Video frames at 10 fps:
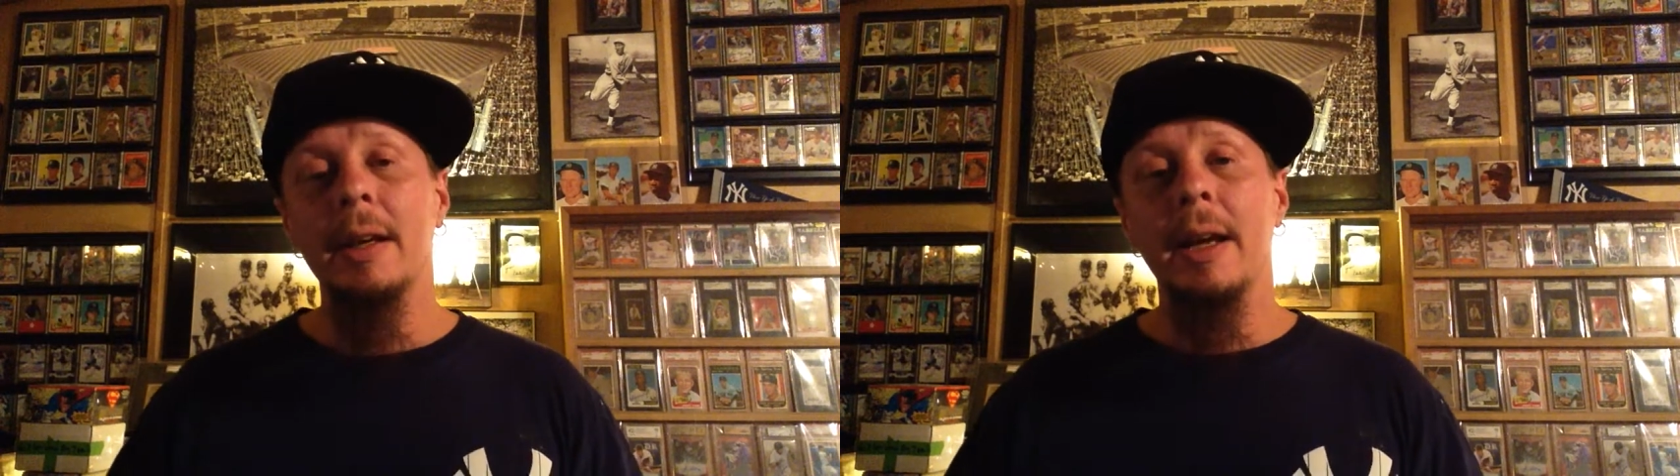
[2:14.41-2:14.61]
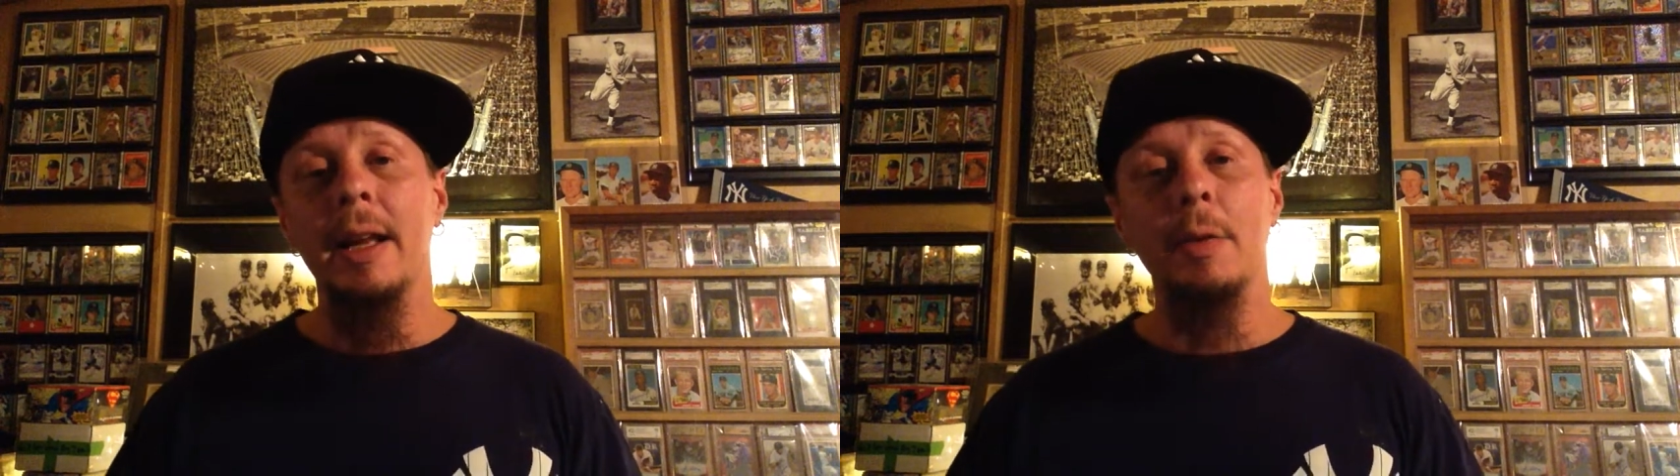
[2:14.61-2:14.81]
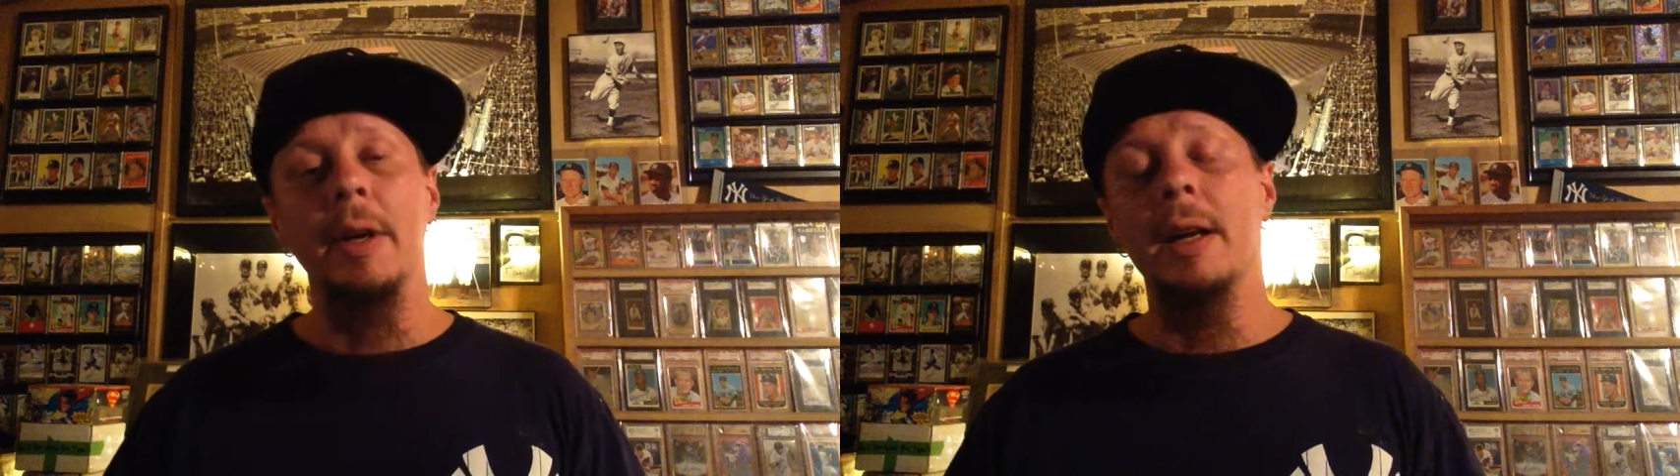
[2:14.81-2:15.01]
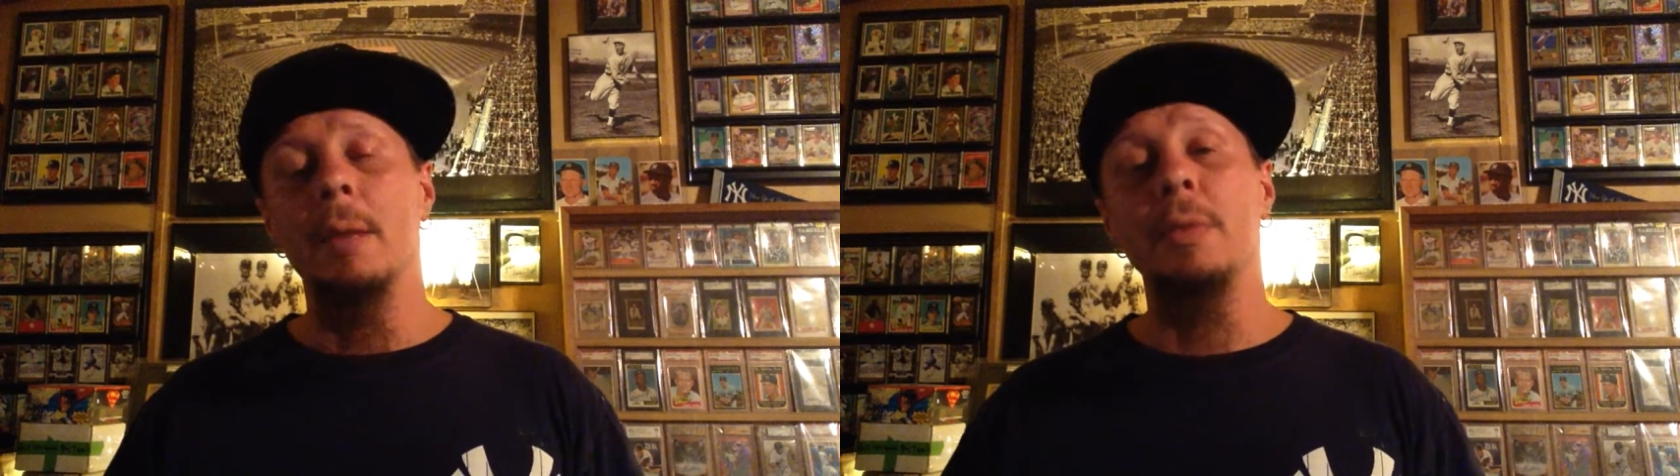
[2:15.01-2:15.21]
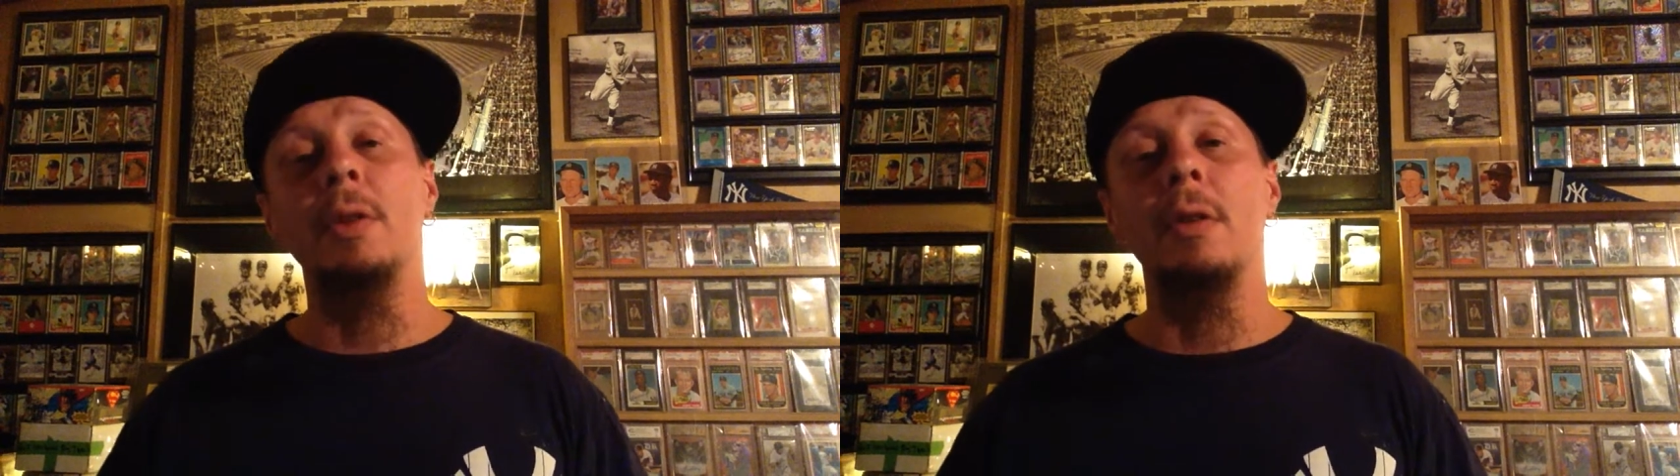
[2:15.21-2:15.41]
anyway,
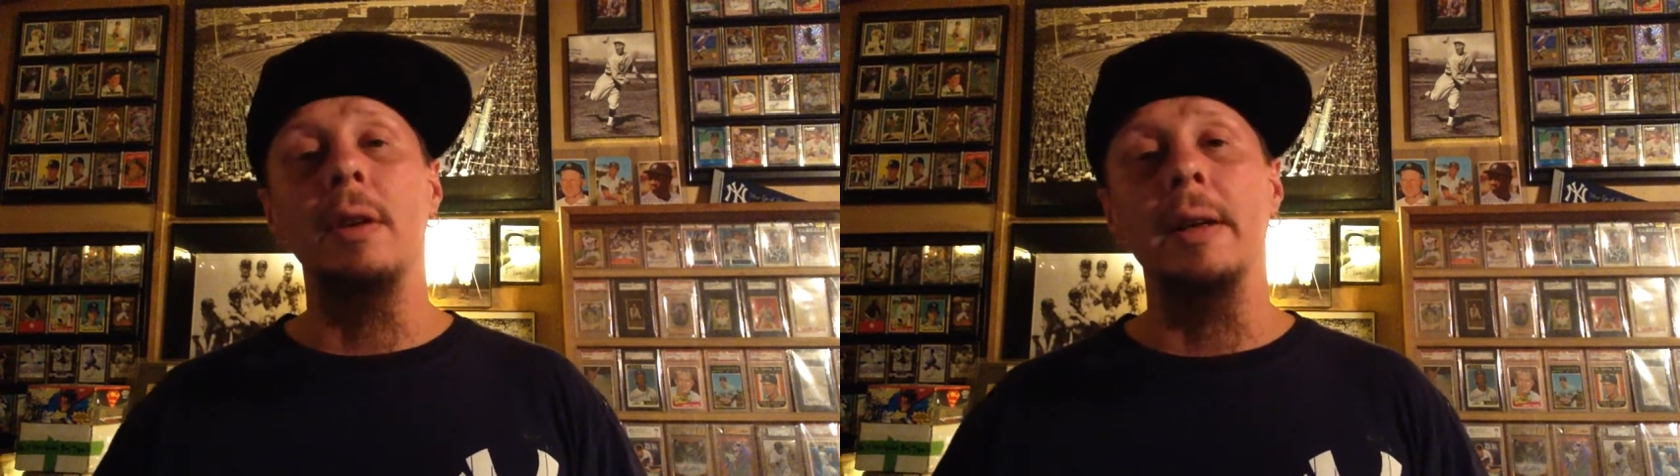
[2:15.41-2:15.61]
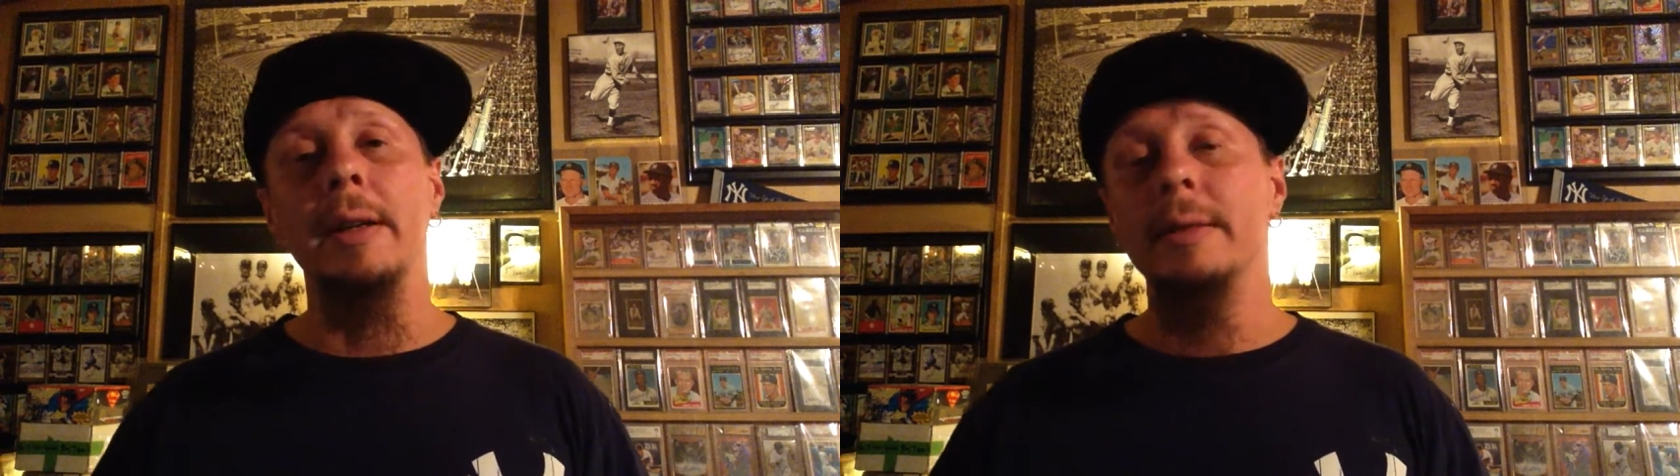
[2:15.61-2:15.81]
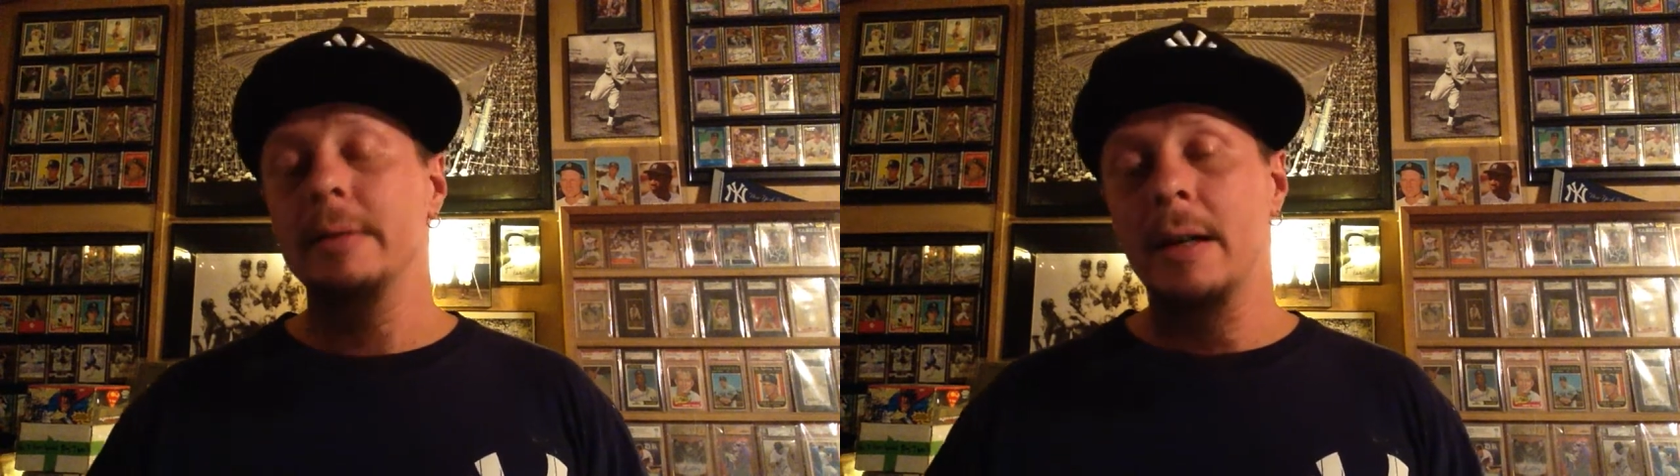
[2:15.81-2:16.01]
I'm sorry.